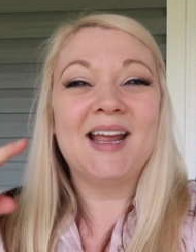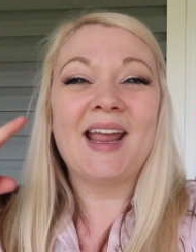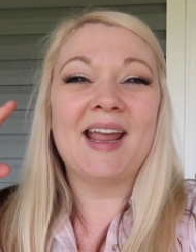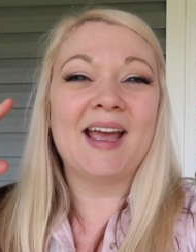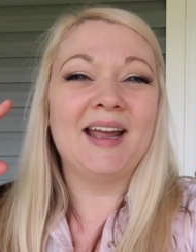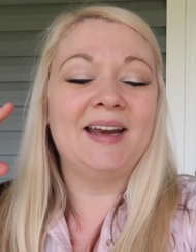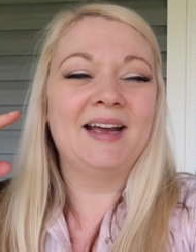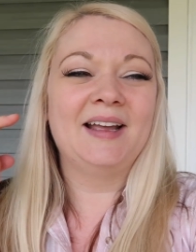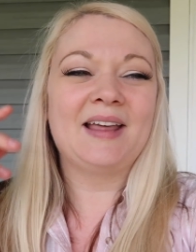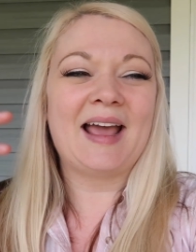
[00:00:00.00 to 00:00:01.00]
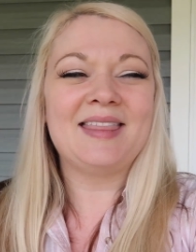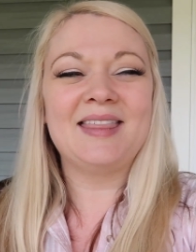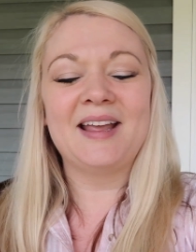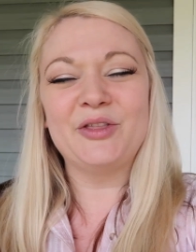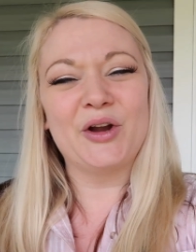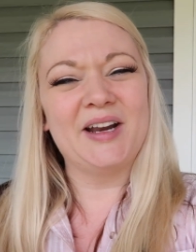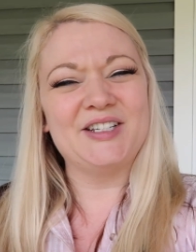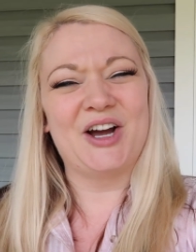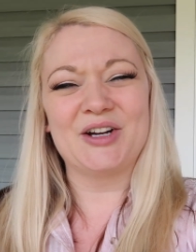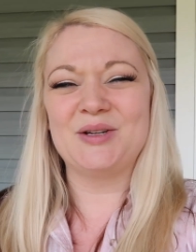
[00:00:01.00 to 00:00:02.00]
and I think they're gonna
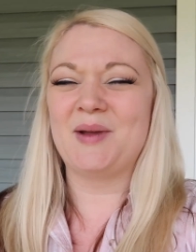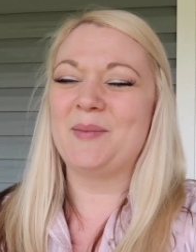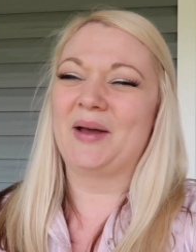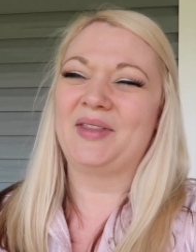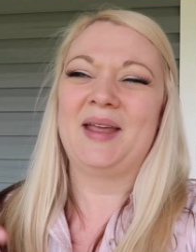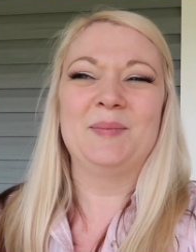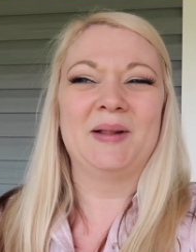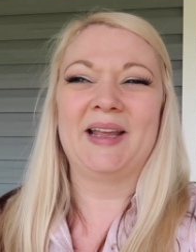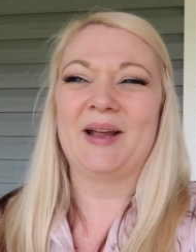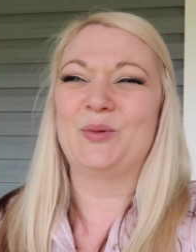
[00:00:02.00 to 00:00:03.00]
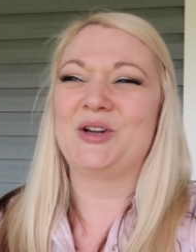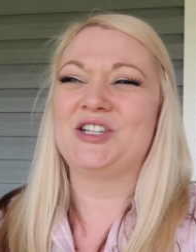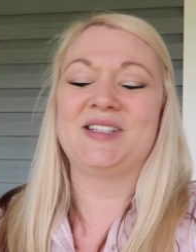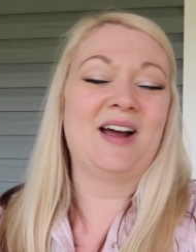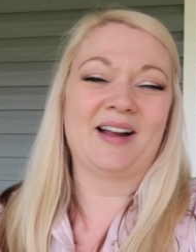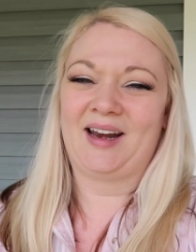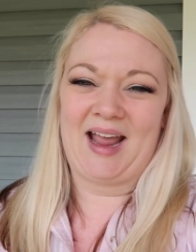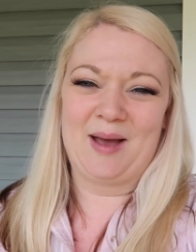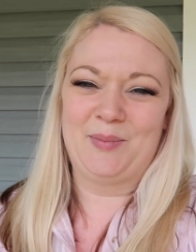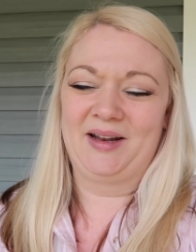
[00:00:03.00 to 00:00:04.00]
talk to me about the implant, which is not gonna
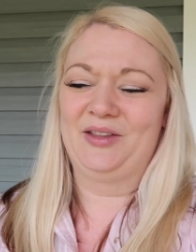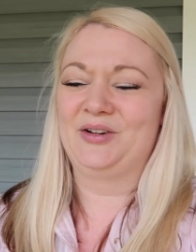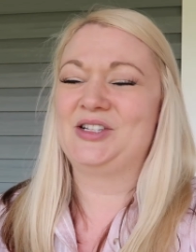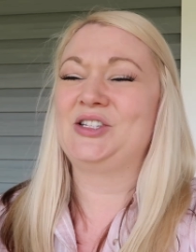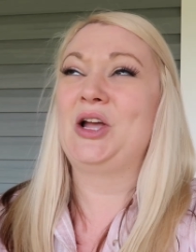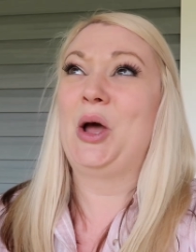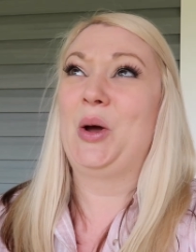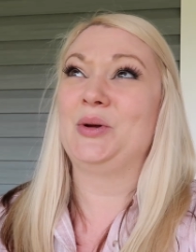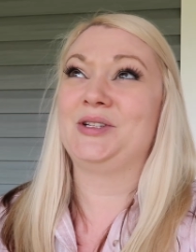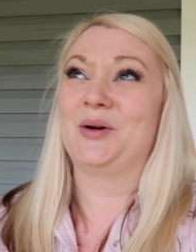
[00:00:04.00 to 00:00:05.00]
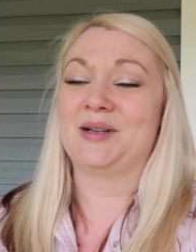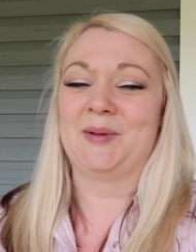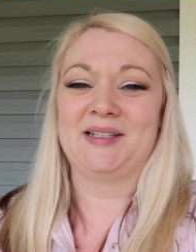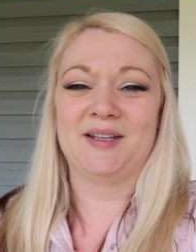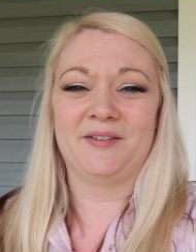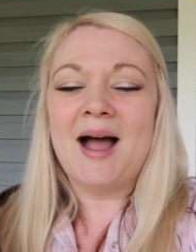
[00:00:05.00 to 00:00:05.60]
happen. They're so expensive.